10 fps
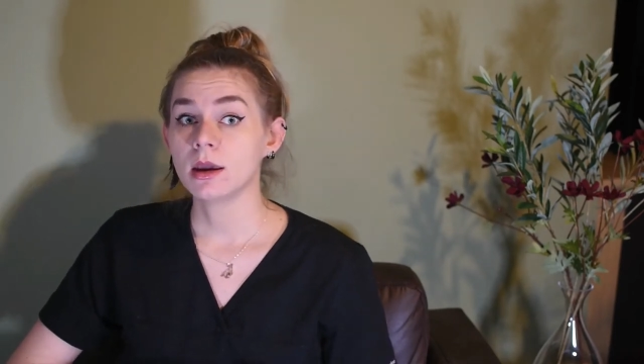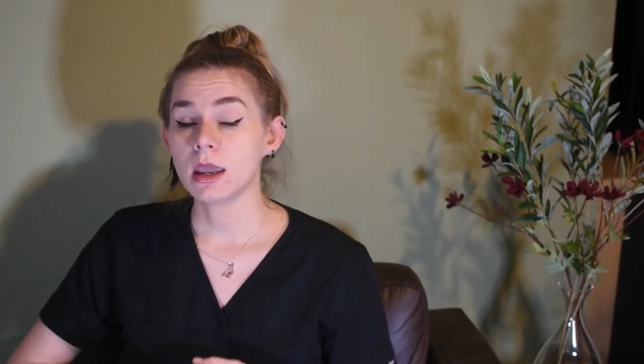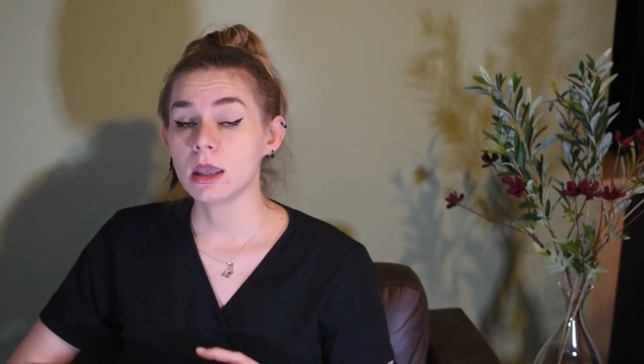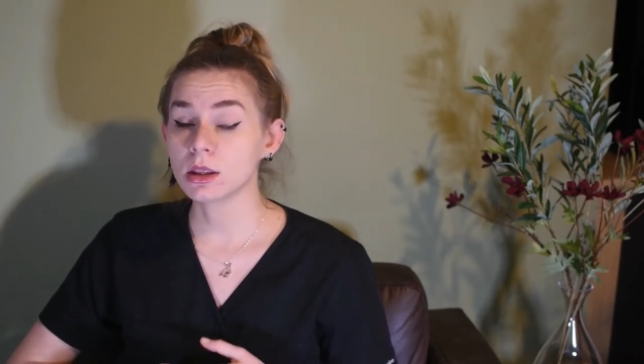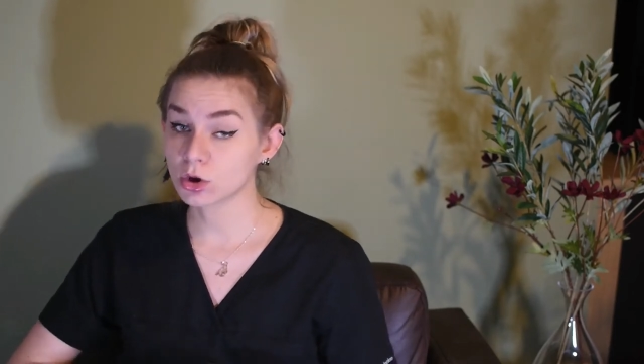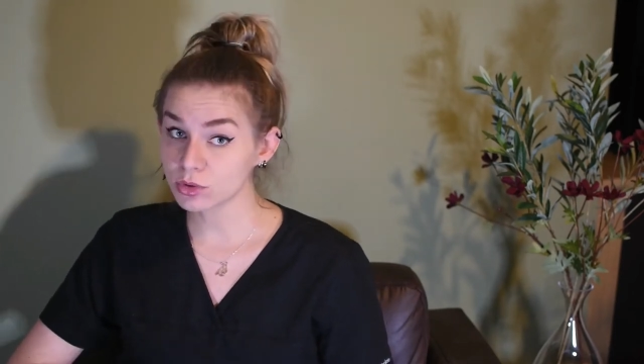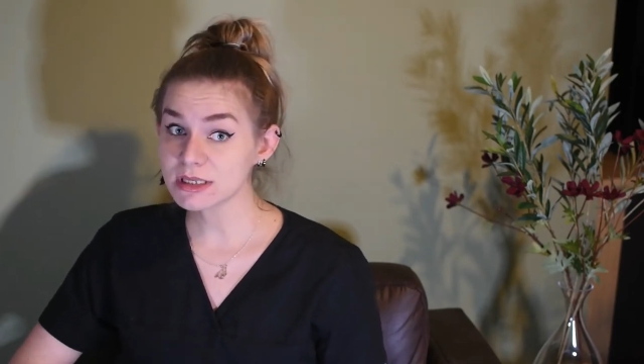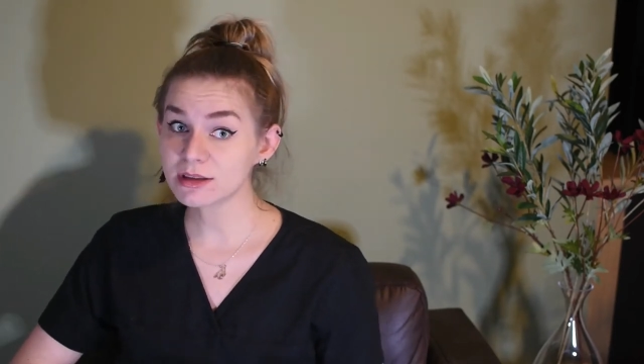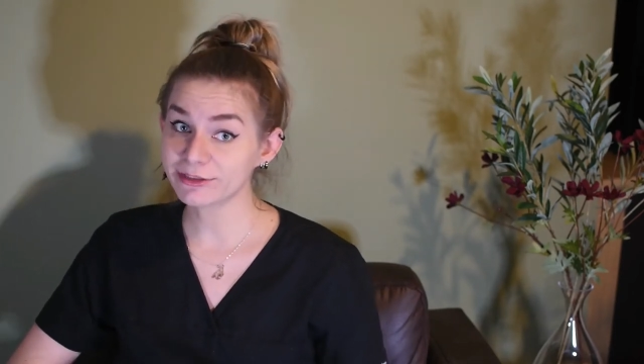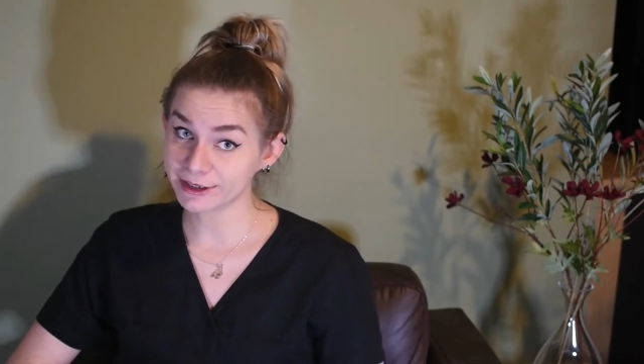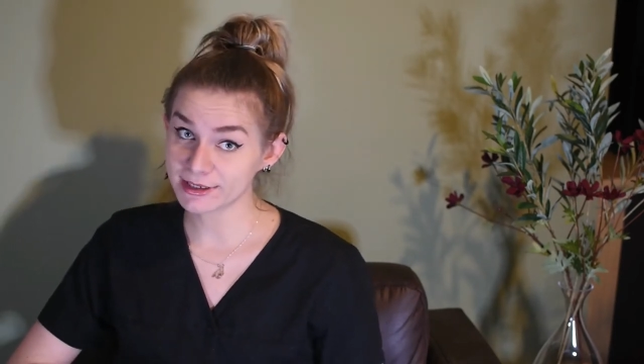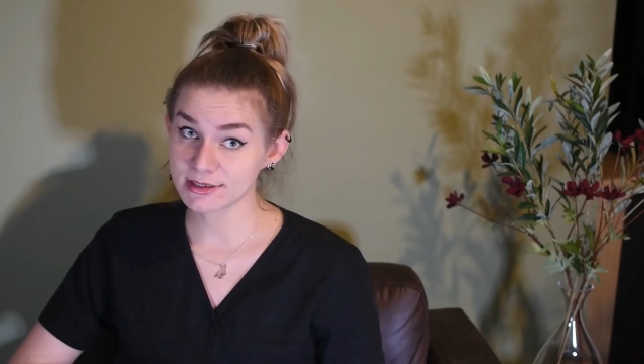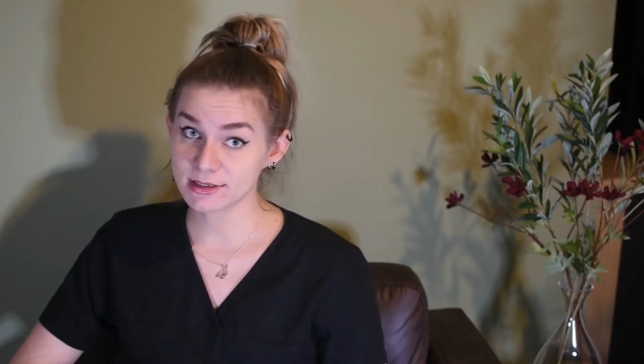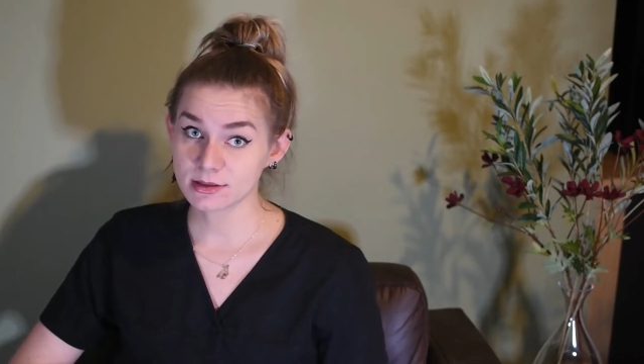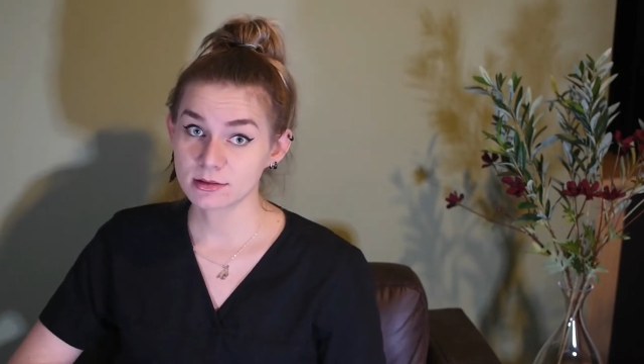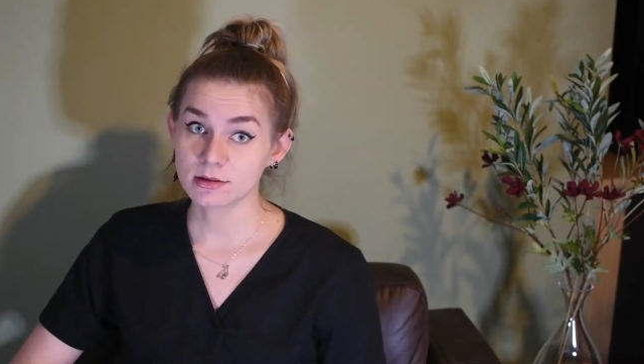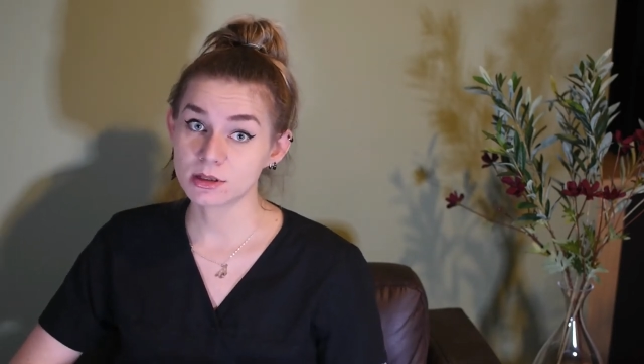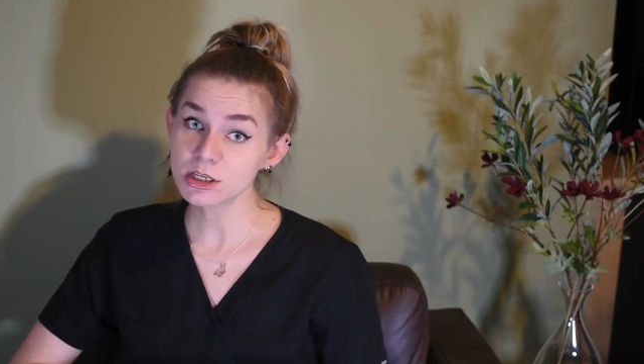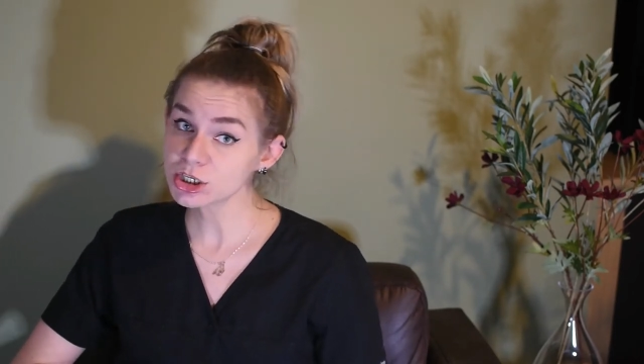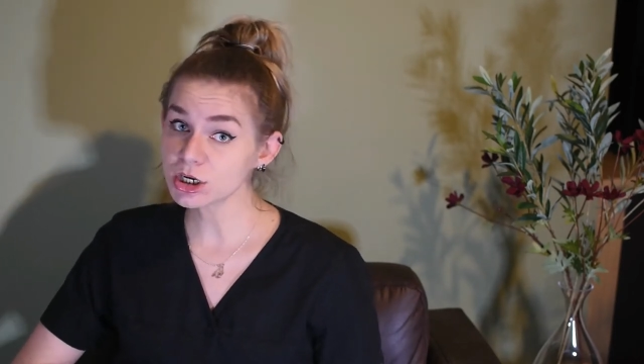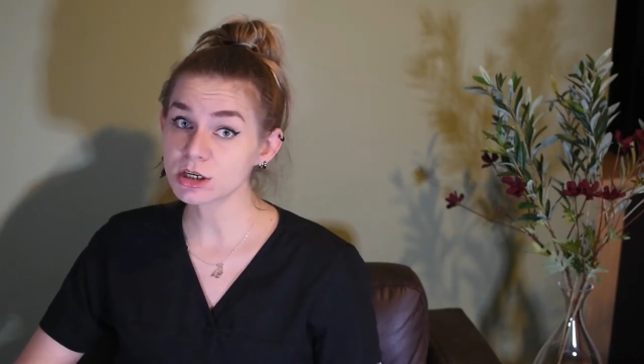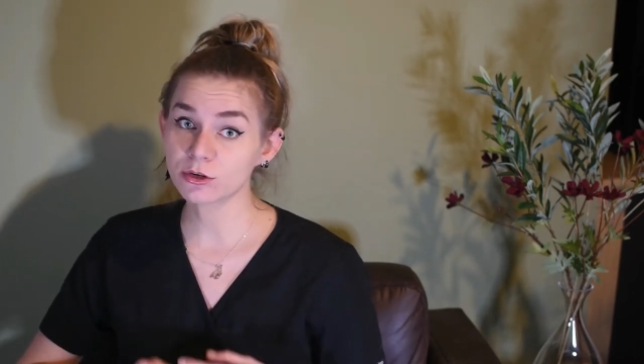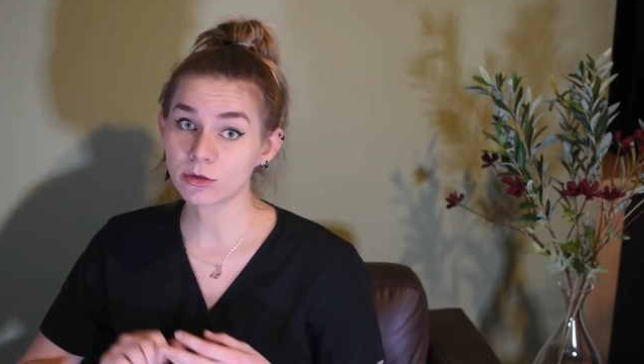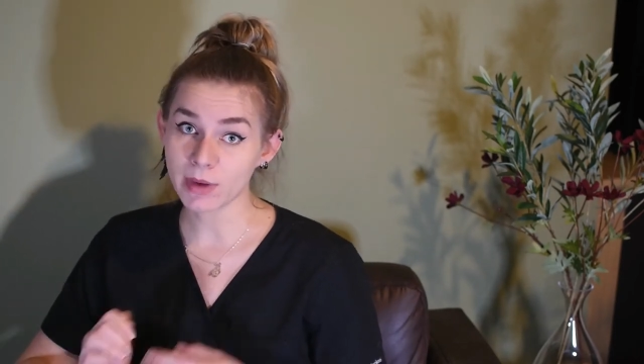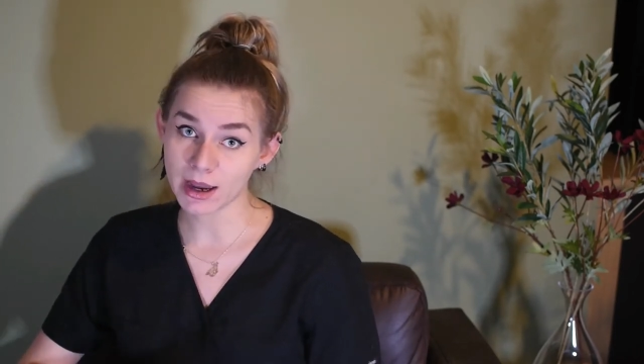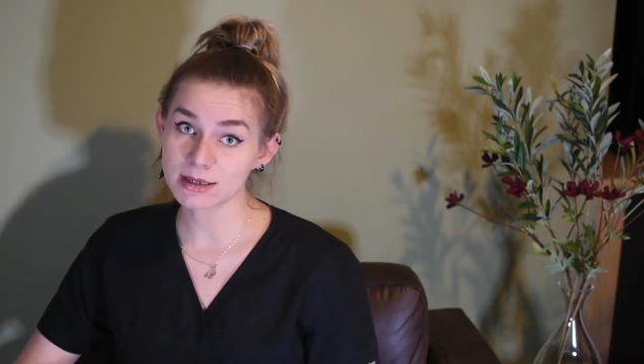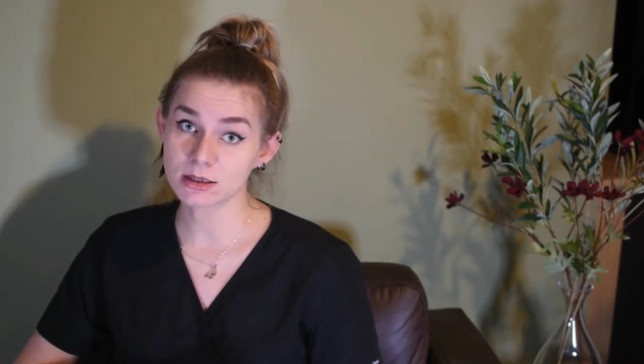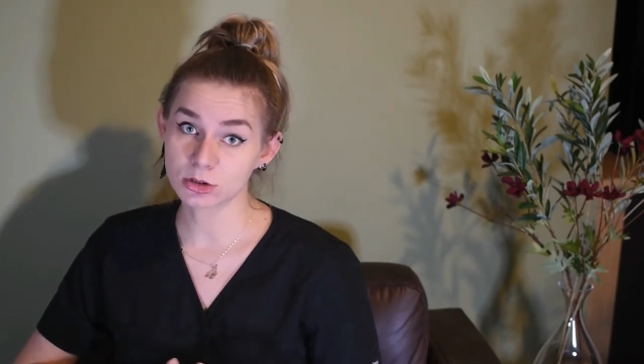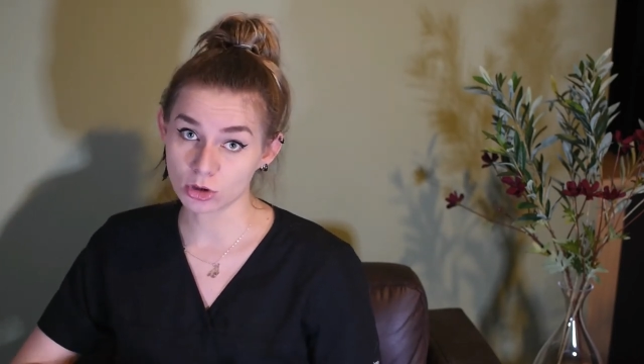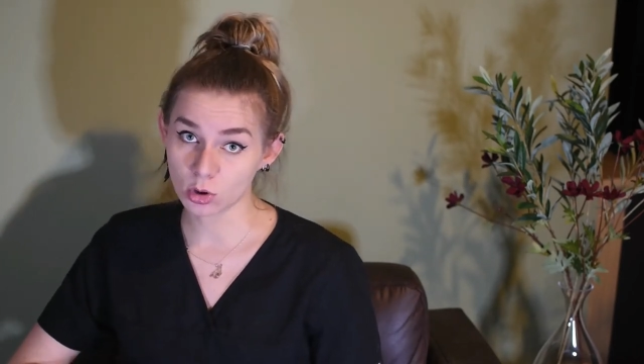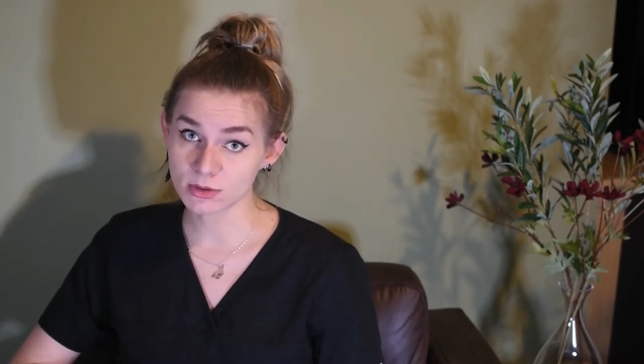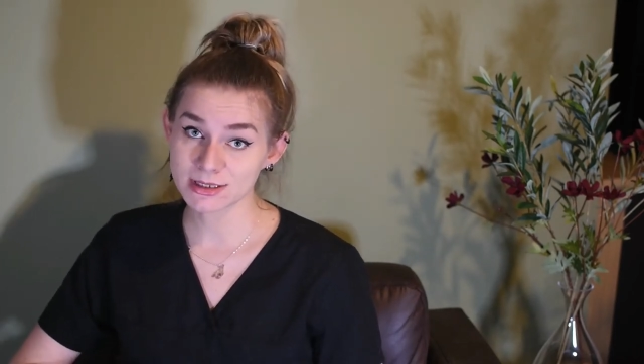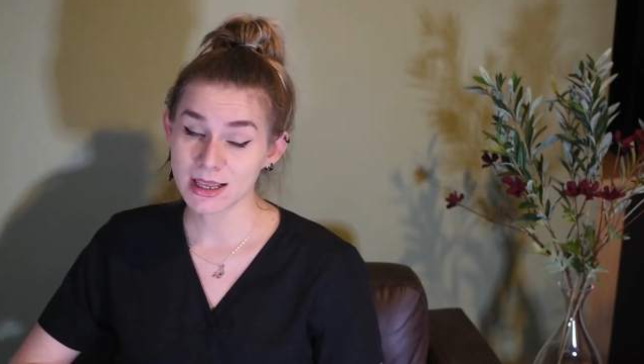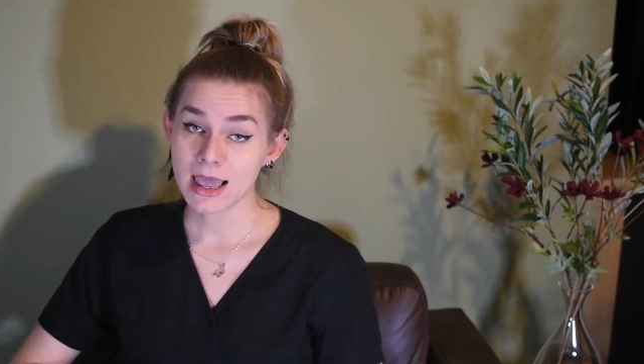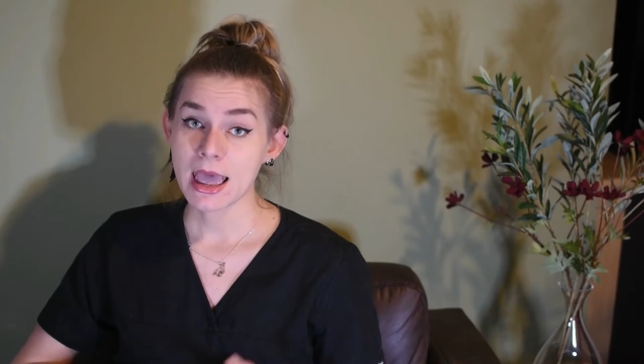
increased thirst, discharge from eyes and nose,